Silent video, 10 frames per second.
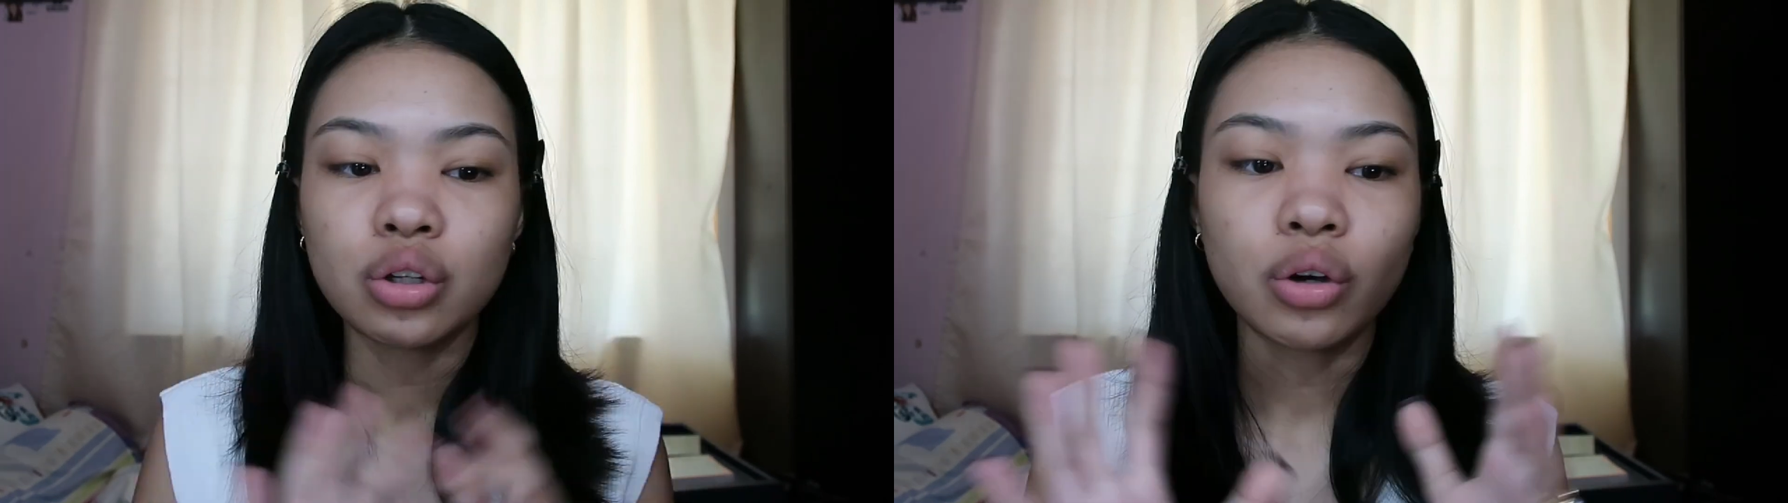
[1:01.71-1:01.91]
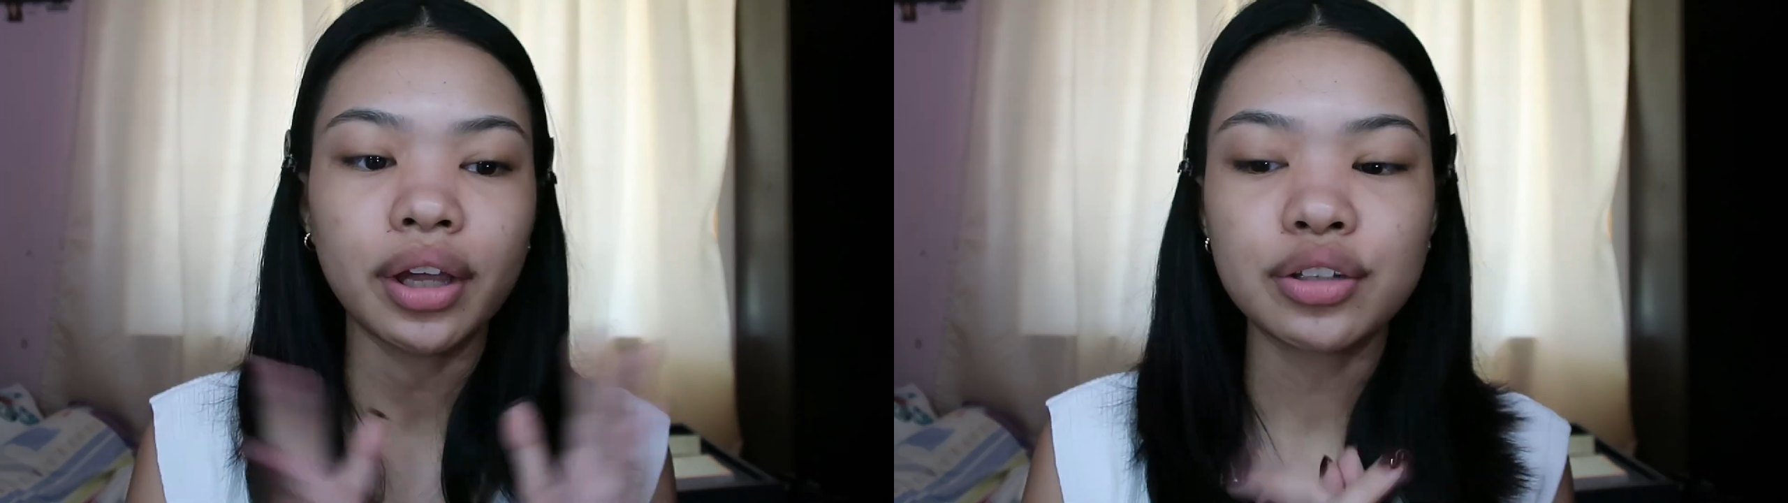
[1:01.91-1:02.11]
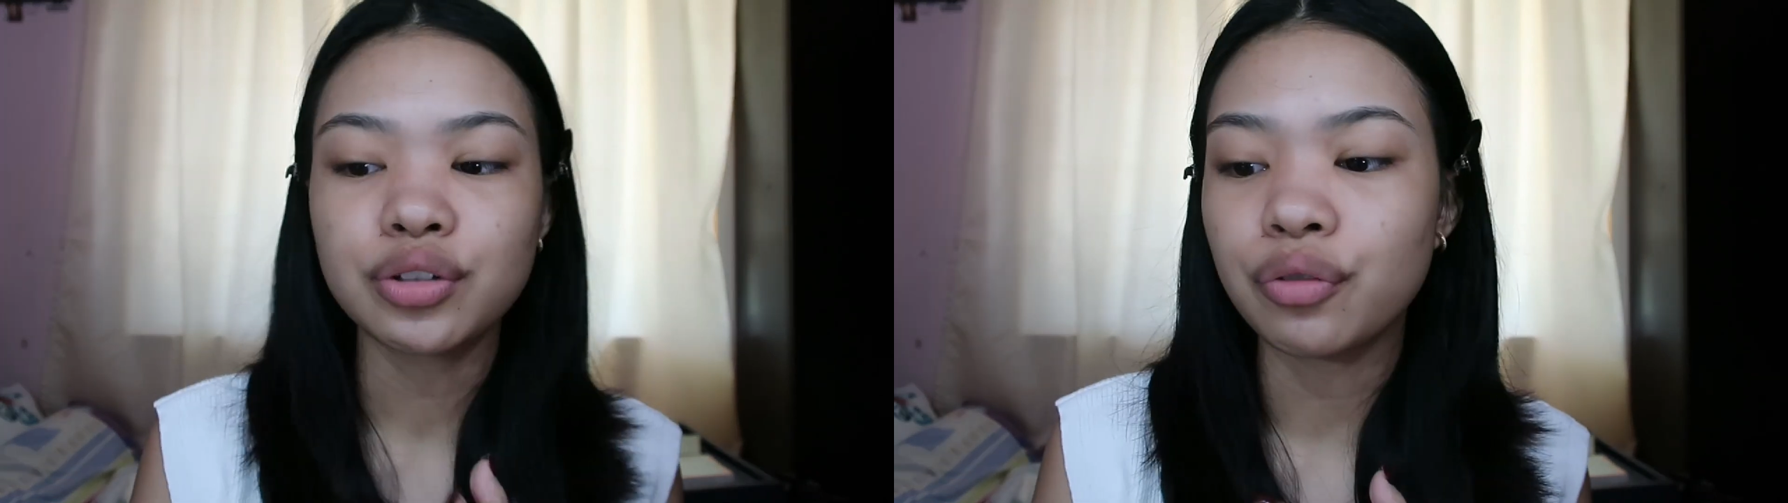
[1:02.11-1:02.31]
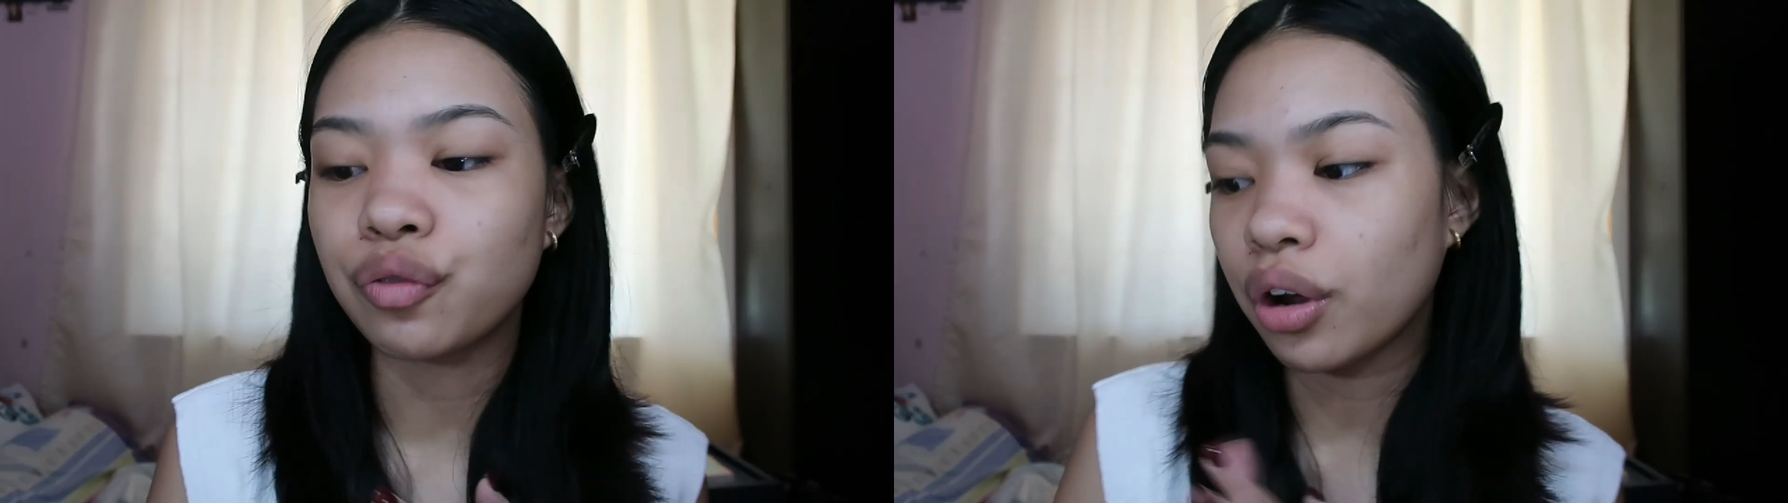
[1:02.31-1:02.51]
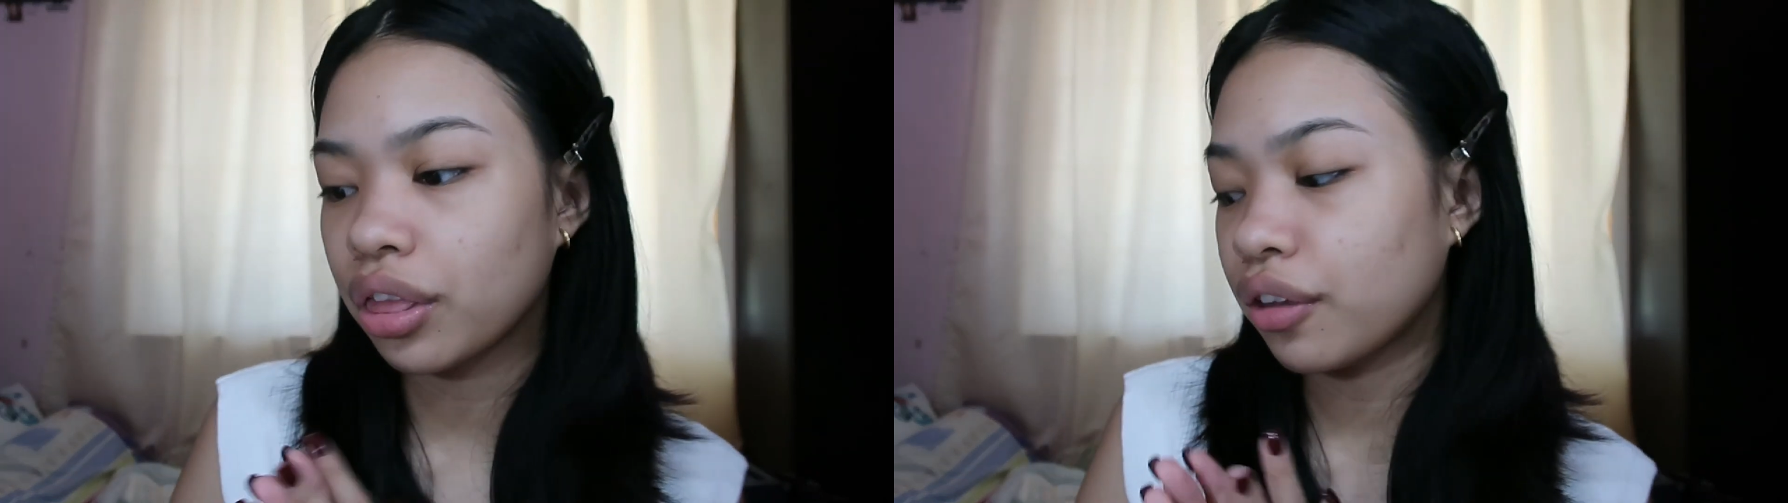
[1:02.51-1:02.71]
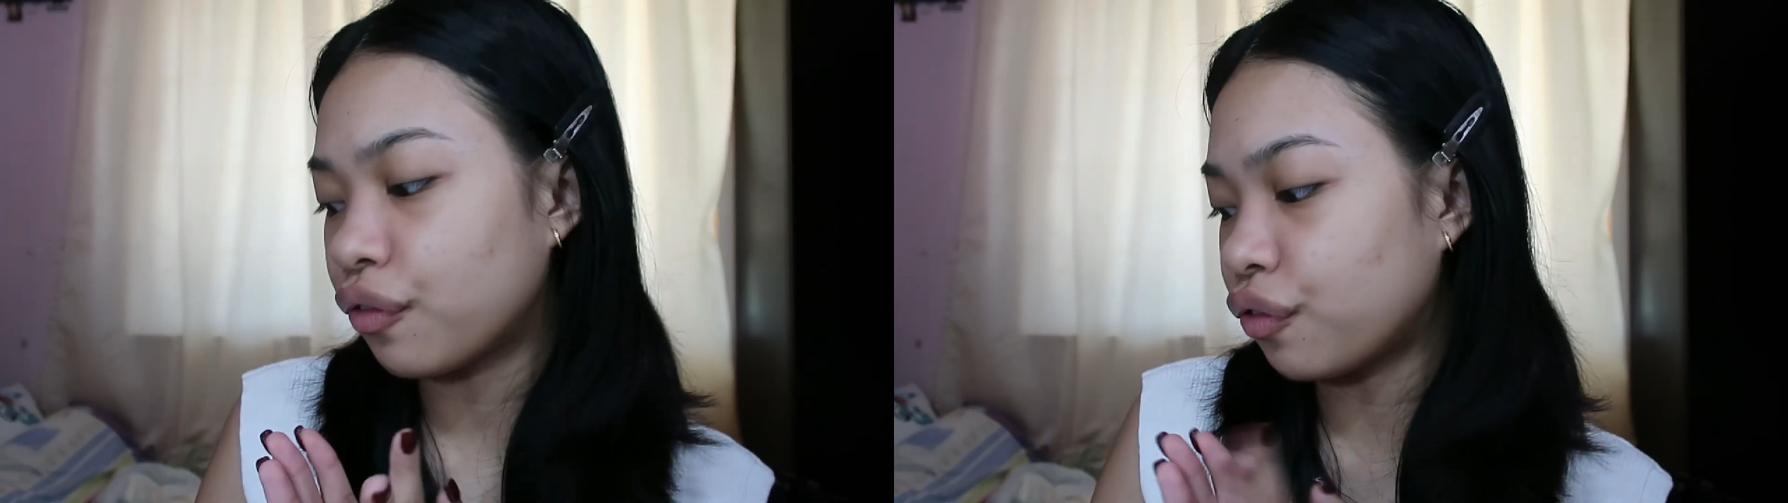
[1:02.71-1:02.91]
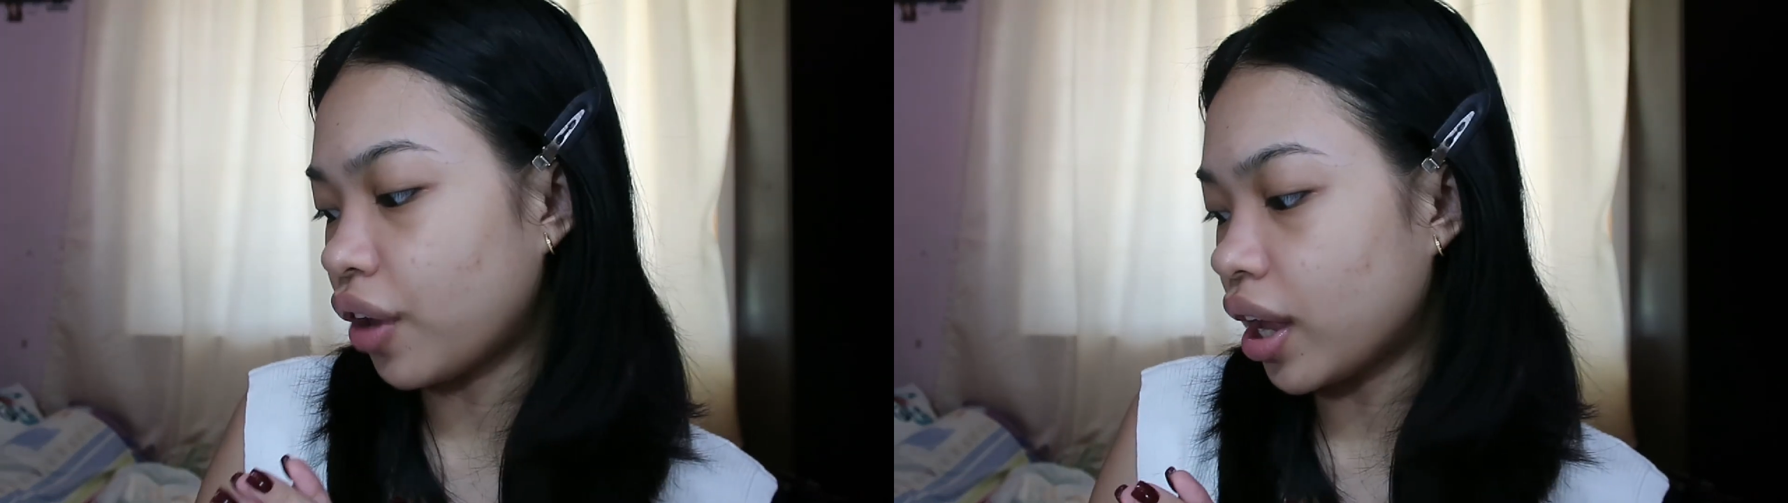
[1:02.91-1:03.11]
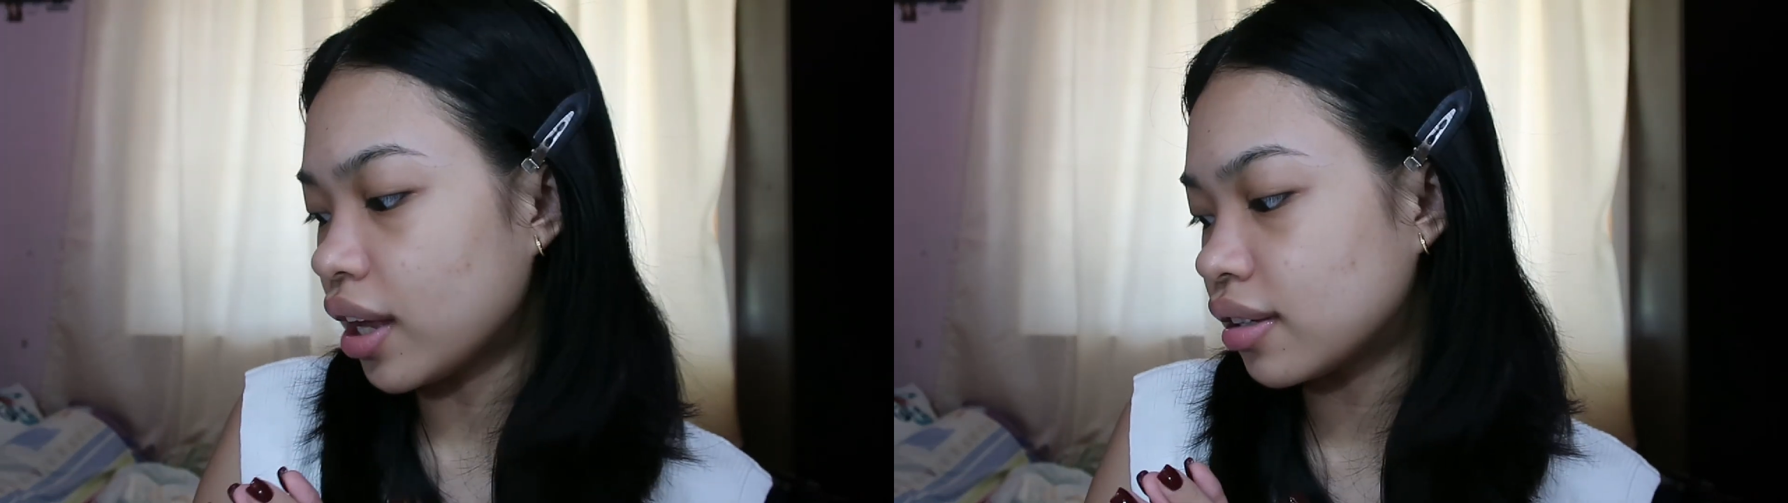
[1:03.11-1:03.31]
Okay, so for the
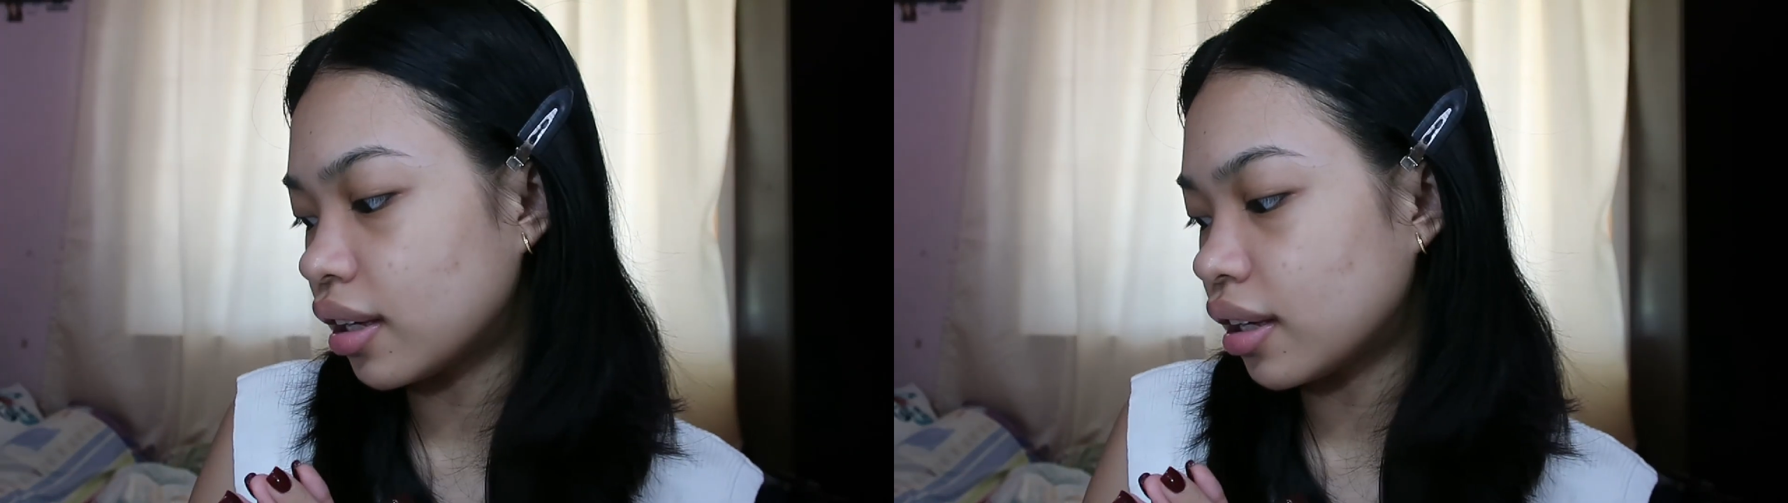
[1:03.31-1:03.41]
face,